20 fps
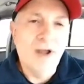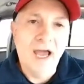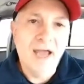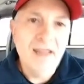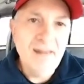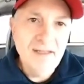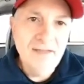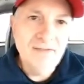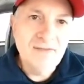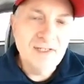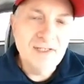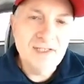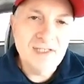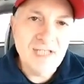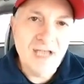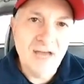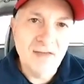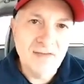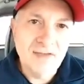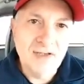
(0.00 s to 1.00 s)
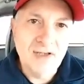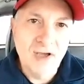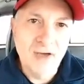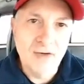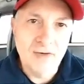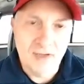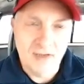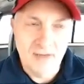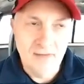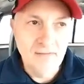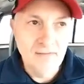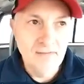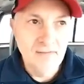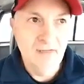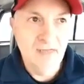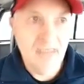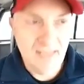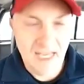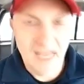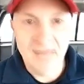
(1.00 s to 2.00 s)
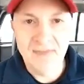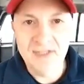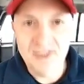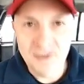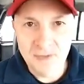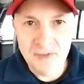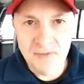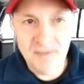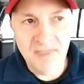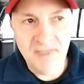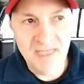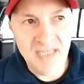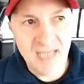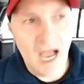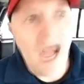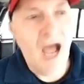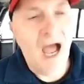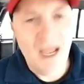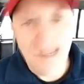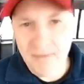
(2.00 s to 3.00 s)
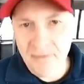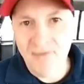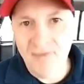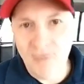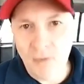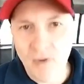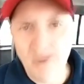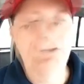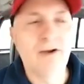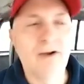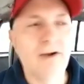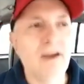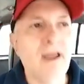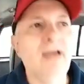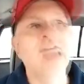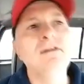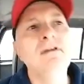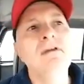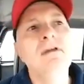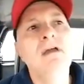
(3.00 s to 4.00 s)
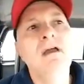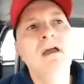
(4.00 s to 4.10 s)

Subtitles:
I lived in South Dakota, again, this was BI, before internet,